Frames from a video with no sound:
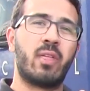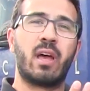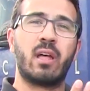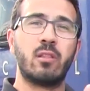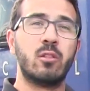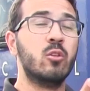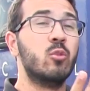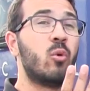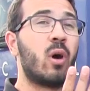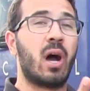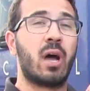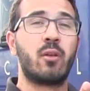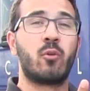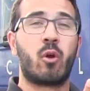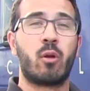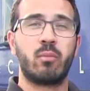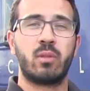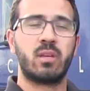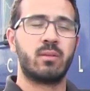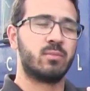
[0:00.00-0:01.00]
That Luan
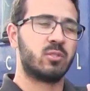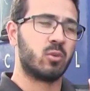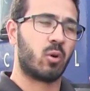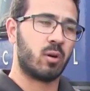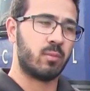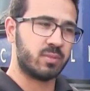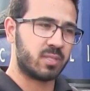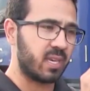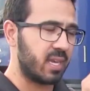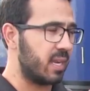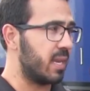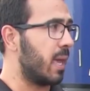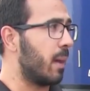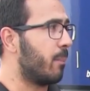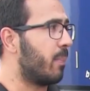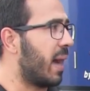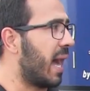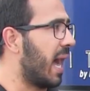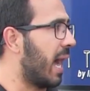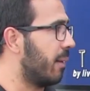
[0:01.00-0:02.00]
normally absorbs it and
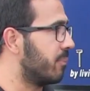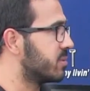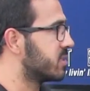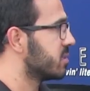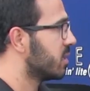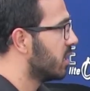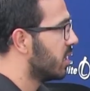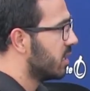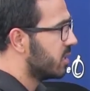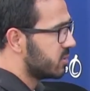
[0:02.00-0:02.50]
it pops.